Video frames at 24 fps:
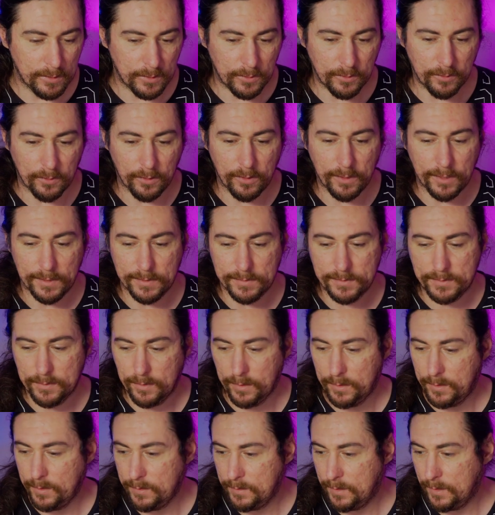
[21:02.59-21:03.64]
Alright, so
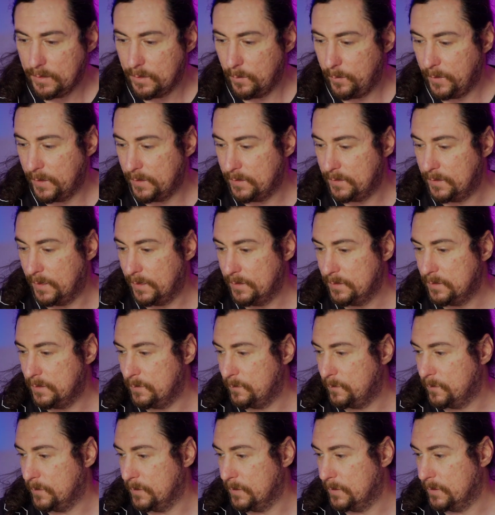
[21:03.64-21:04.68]
I think that about does
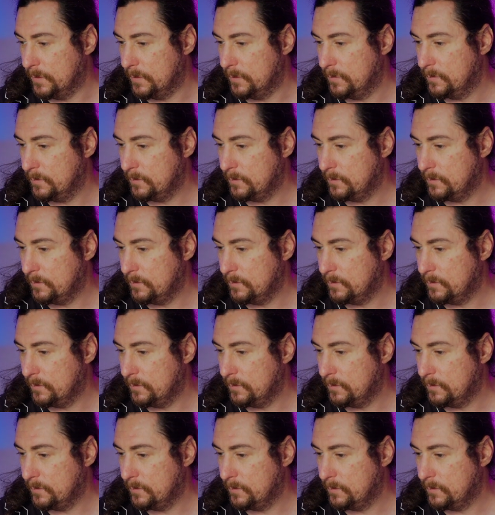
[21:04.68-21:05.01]
it for